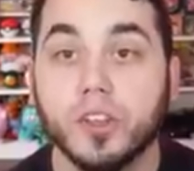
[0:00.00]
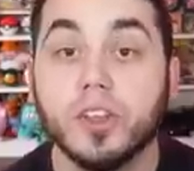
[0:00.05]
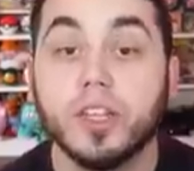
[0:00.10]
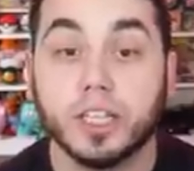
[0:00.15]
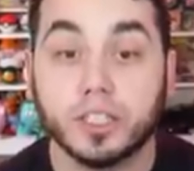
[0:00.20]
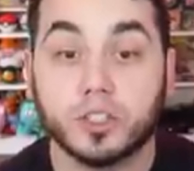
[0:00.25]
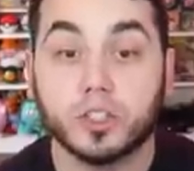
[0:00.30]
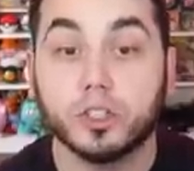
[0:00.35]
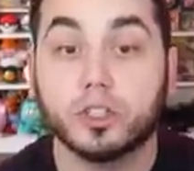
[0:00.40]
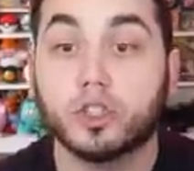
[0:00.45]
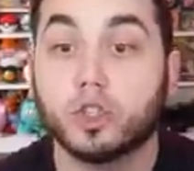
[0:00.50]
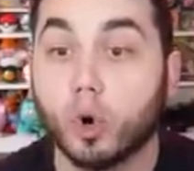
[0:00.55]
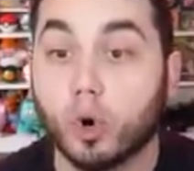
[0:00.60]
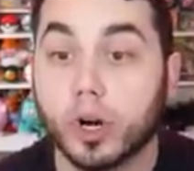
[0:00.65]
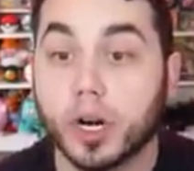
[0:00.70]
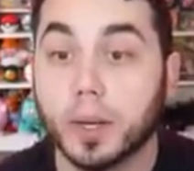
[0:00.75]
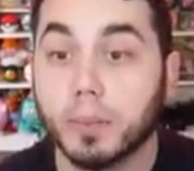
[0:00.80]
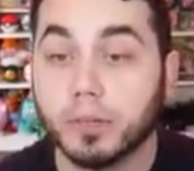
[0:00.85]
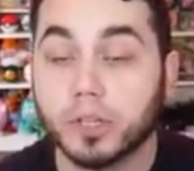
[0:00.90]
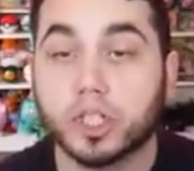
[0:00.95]
It's the
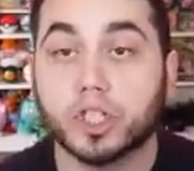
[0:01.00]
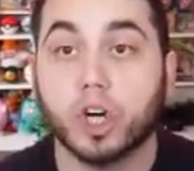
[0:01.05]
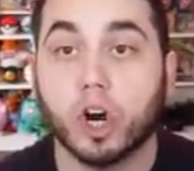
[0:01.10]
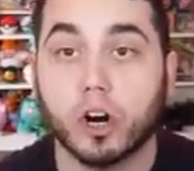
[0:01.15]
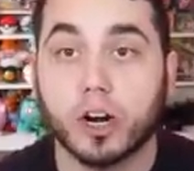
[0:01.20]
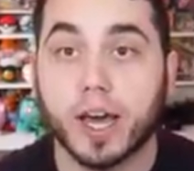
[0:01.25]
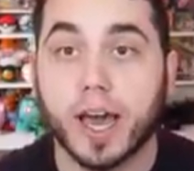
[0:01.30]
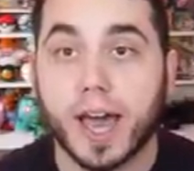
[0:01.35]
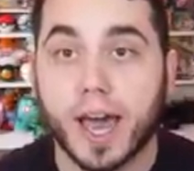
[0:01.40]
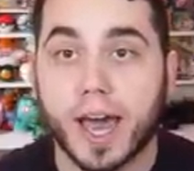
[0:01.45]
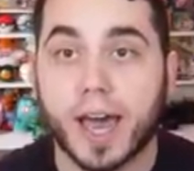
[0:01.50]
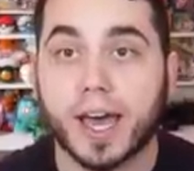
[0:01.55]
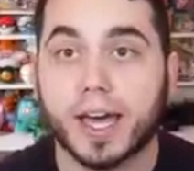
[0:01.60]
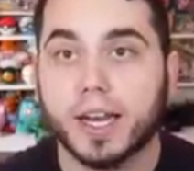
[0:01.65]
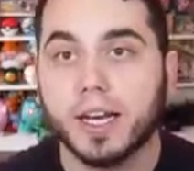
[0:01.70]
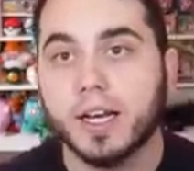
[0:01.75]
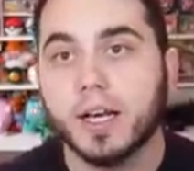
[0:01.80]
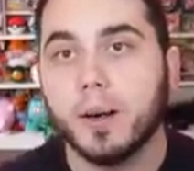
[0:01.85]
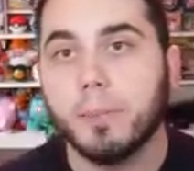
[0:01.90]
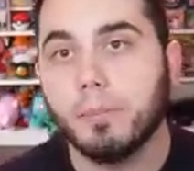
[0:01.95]
sorting Musharna hat.
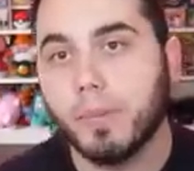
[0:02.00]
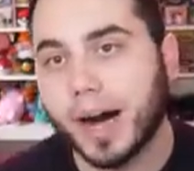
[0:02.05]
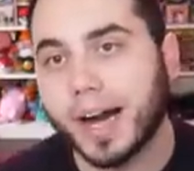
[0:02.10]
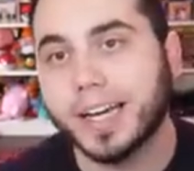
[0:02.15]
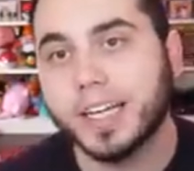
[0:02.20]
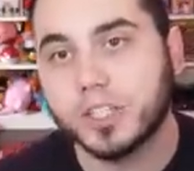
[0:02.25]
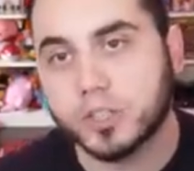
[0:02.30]
Mine